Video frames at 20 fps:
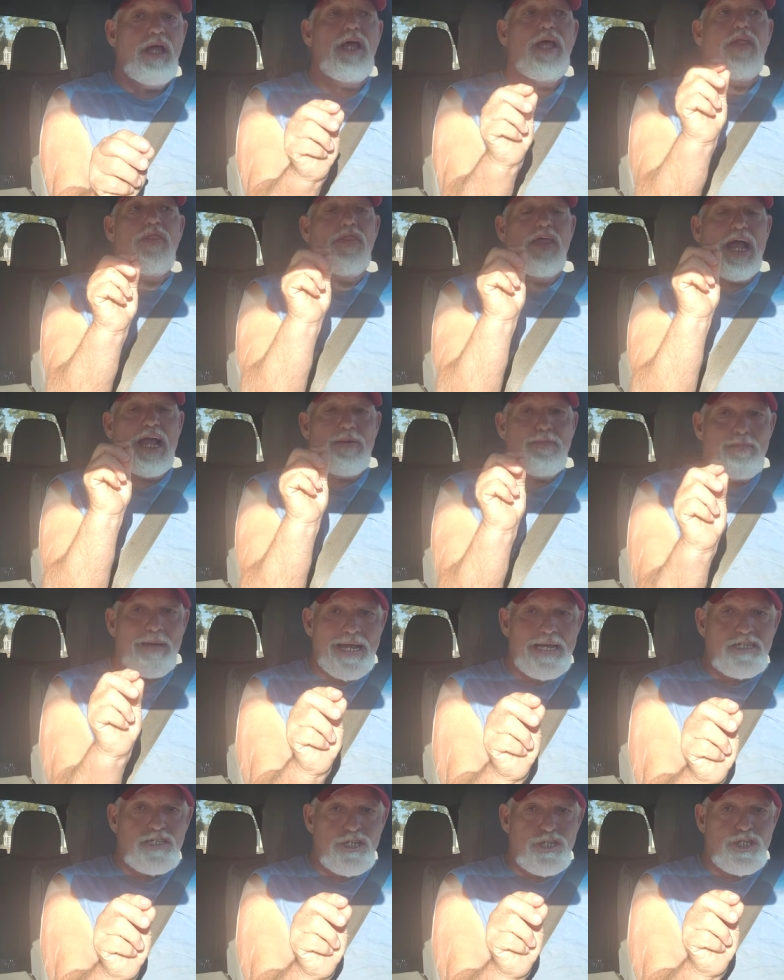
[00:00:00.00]
That
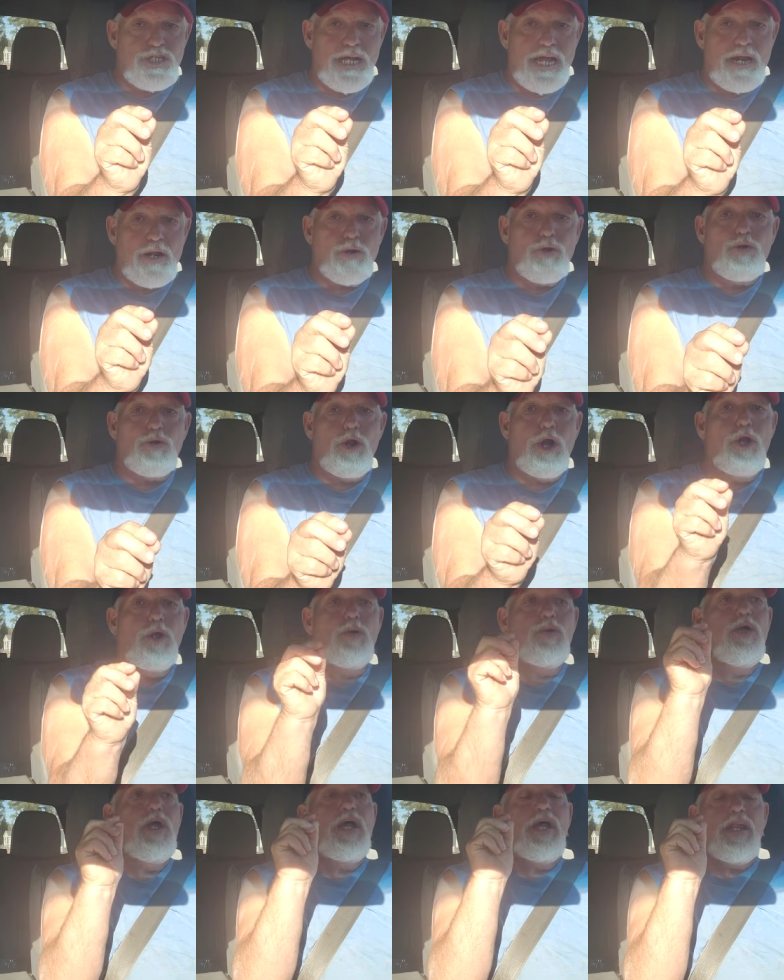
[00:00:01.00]
makes the channel
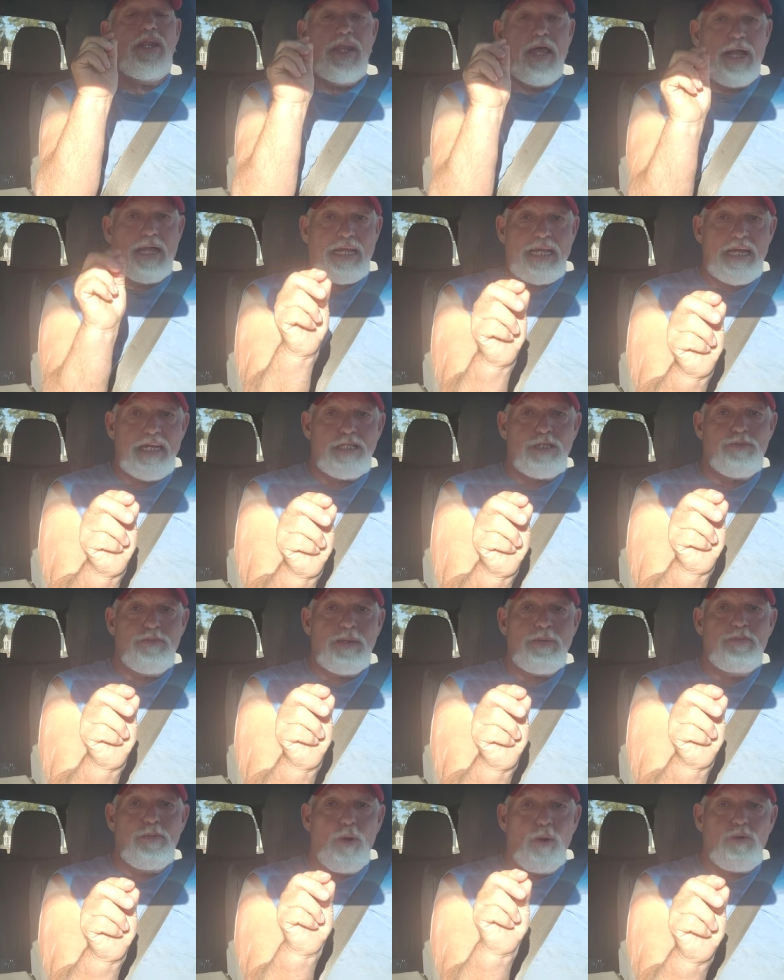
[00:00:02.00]
grow. That gets me
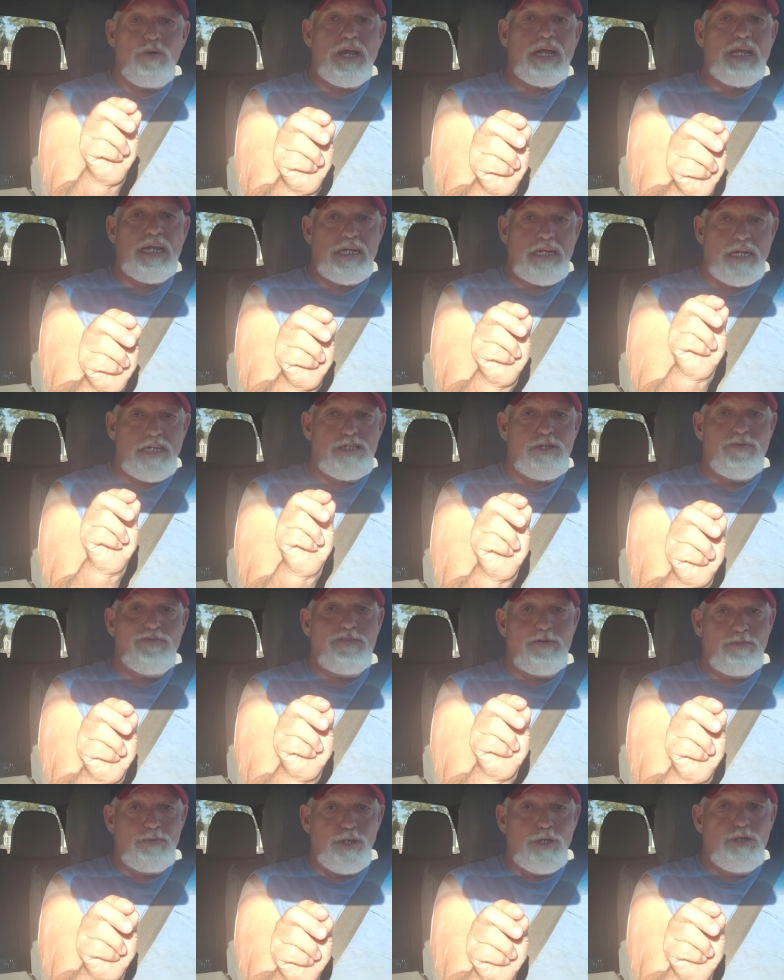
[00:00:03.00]
more recognition
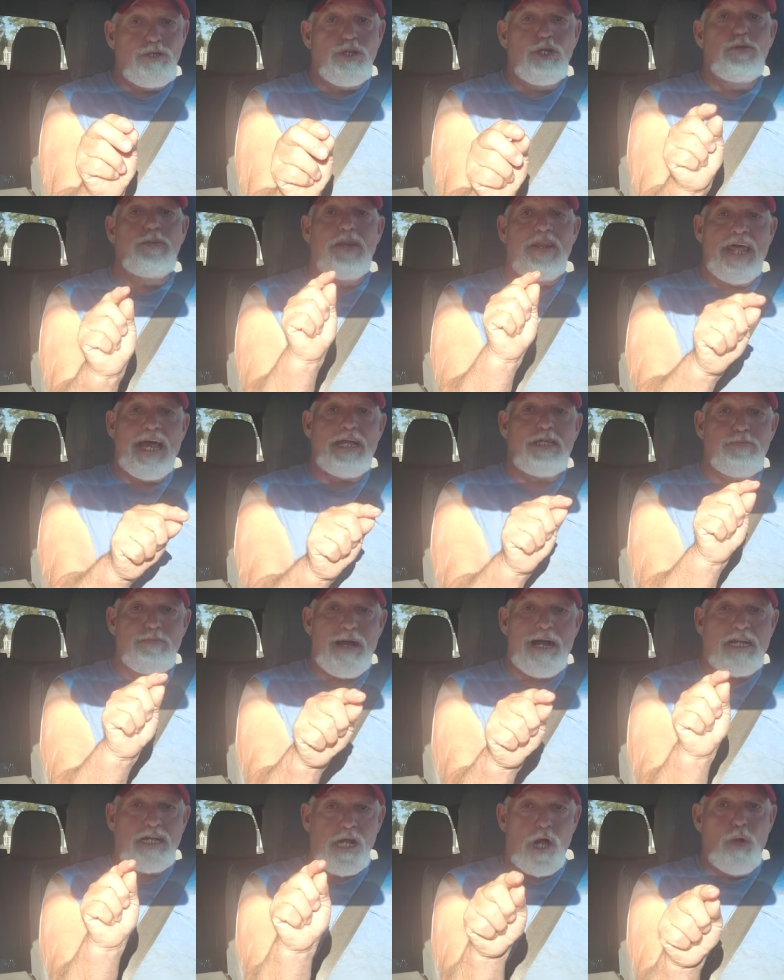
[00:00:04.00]
from YouTube, and that's
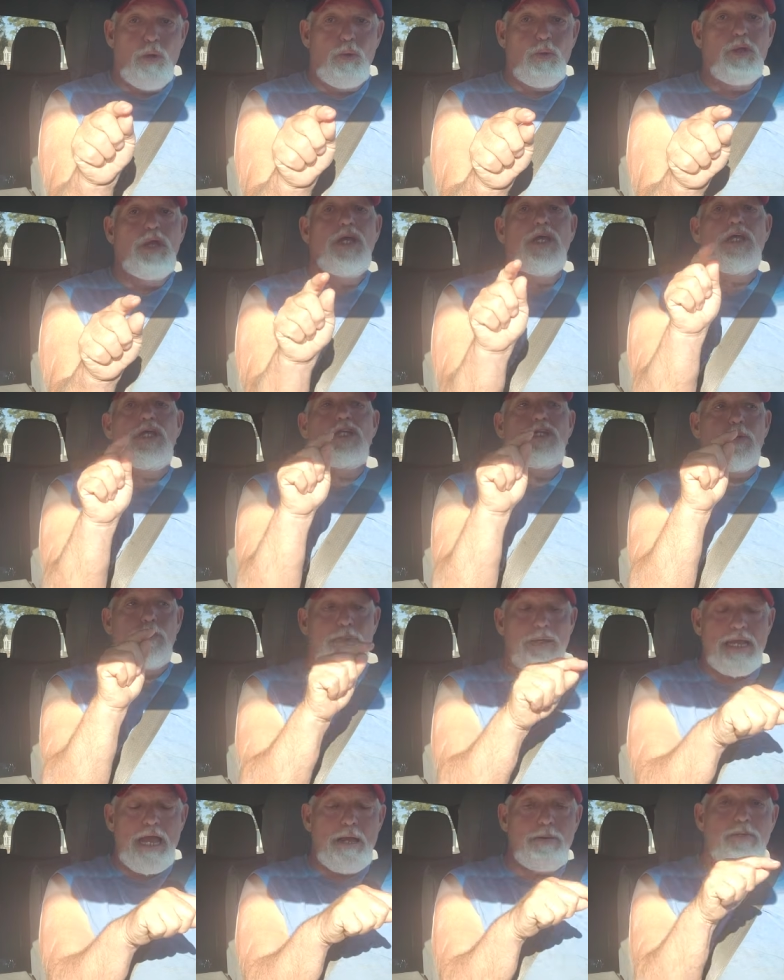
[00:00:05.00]
my goal, to
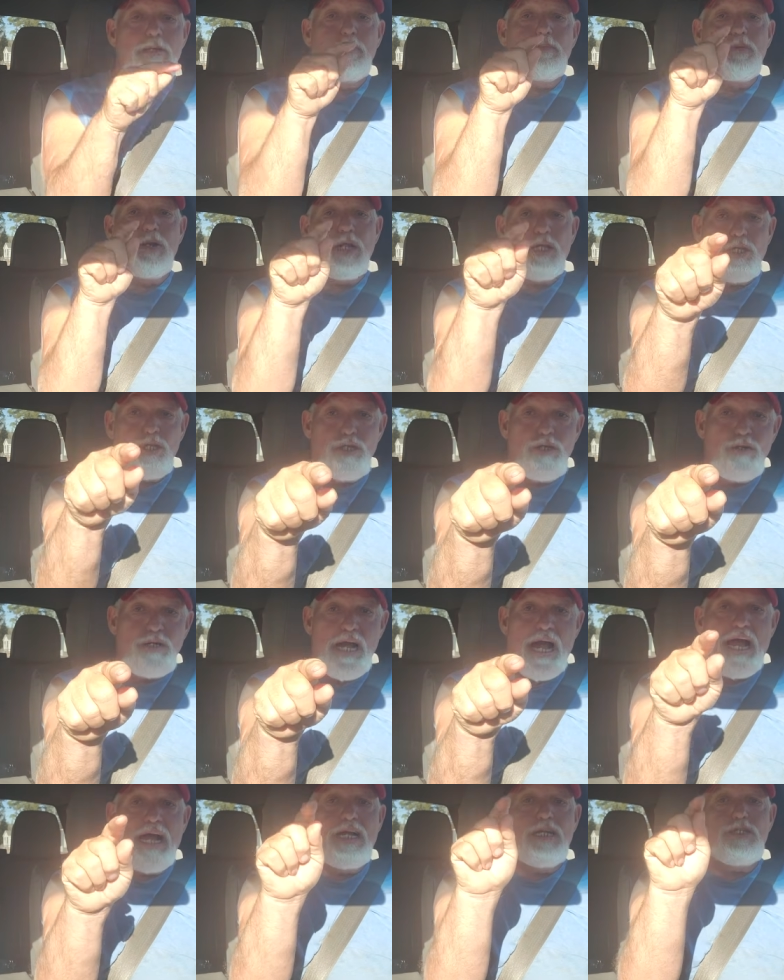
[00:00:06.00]
be able to bring you
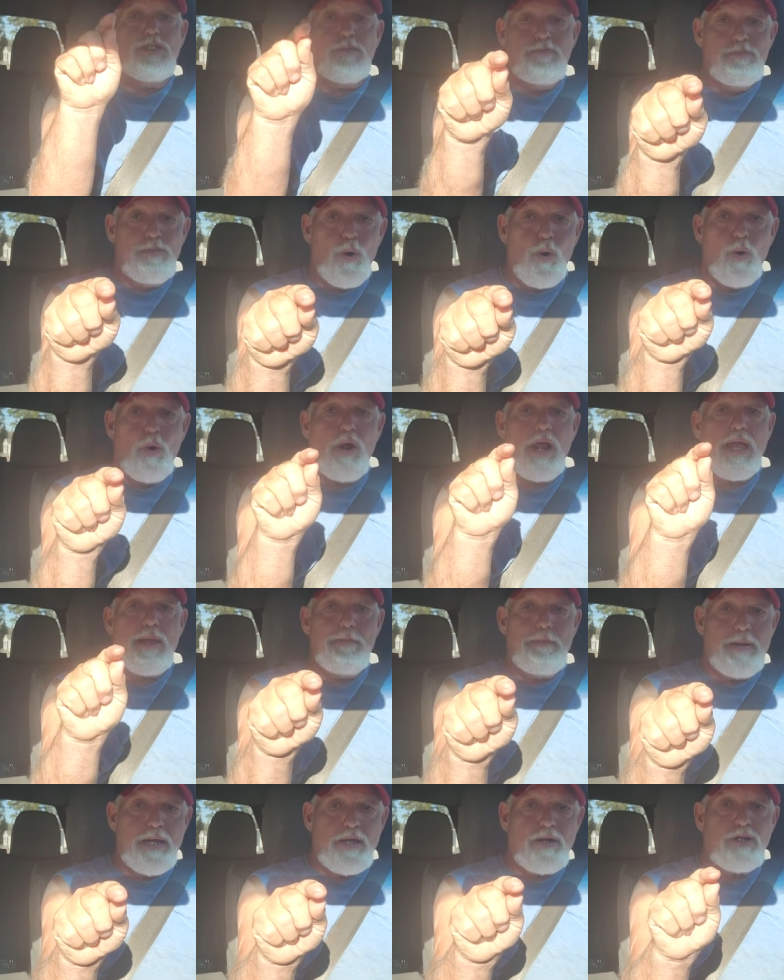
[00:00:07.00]
guys more
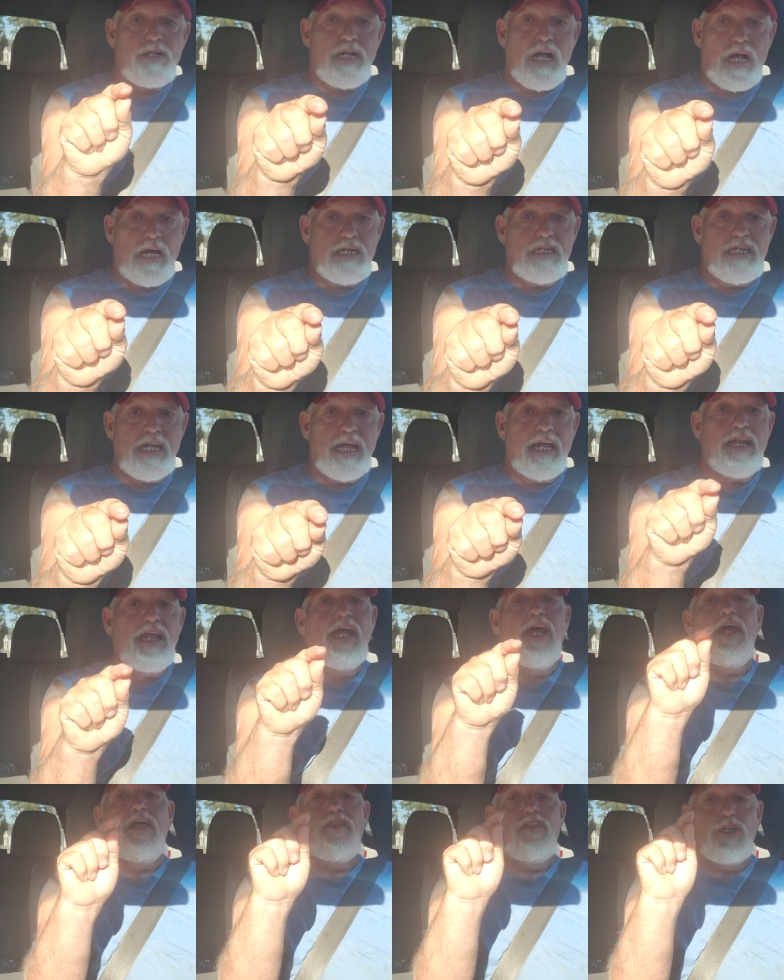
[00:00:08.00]
and better content
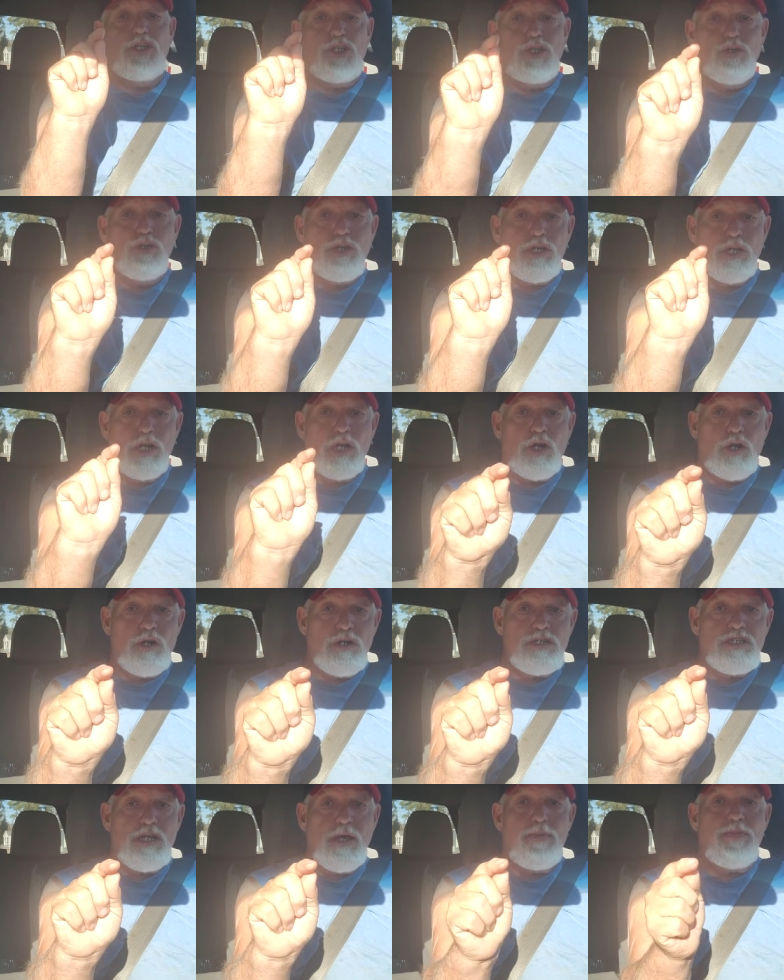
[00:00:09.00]
that you can
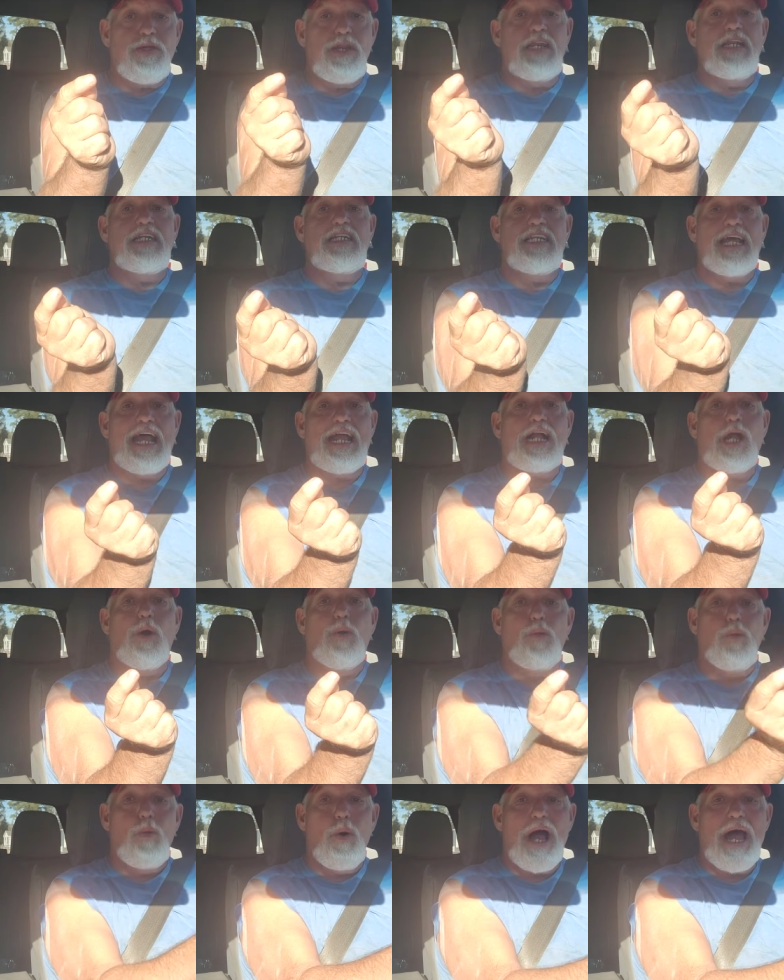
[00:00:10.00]
learn something and take
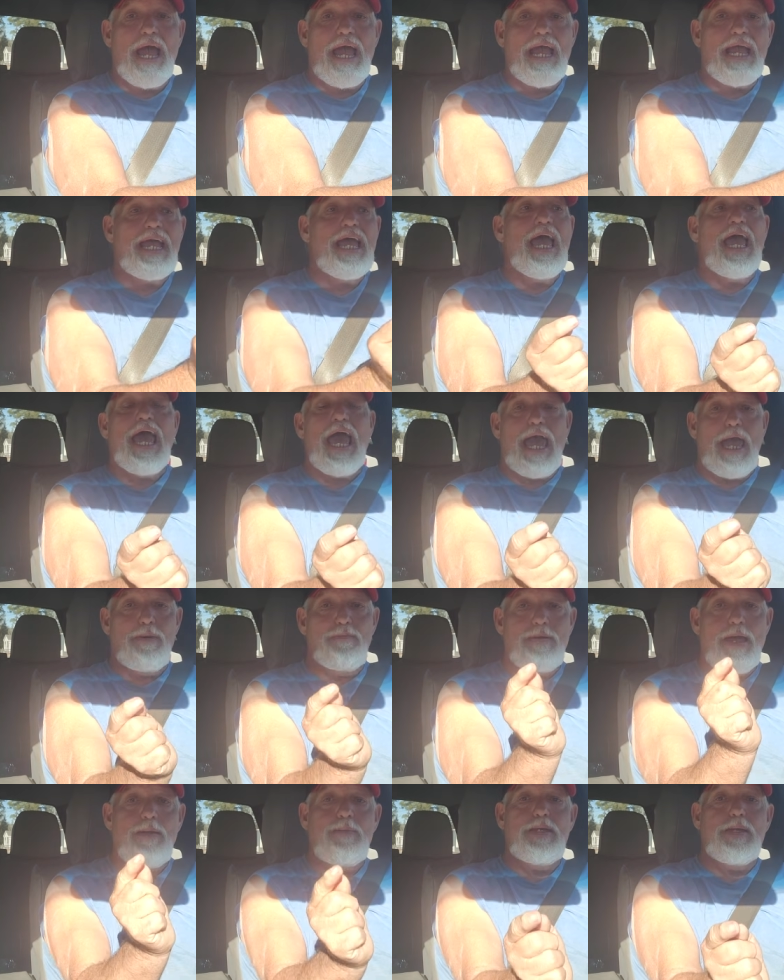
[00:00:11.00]
away and
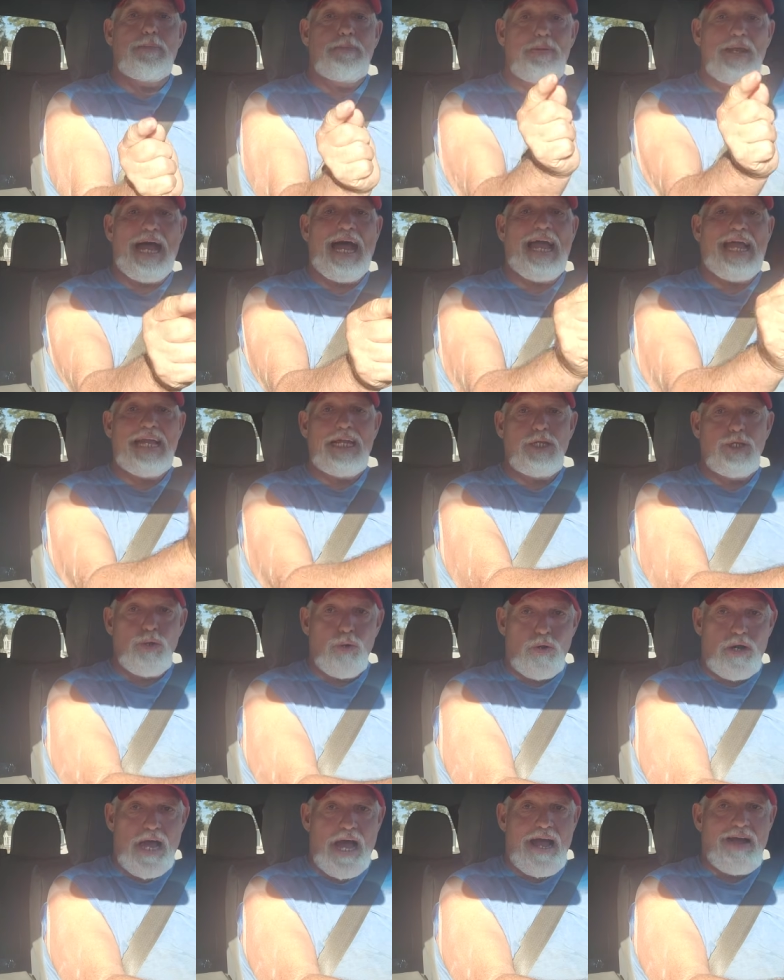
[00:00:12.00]
maybe apply in
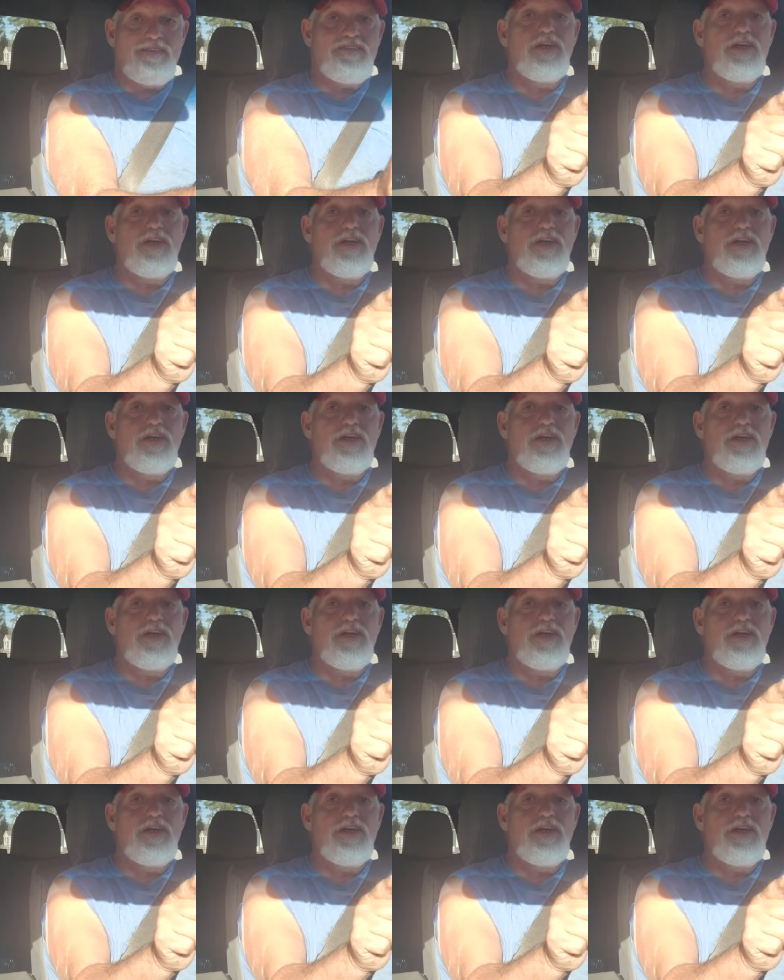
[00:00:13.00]
your life.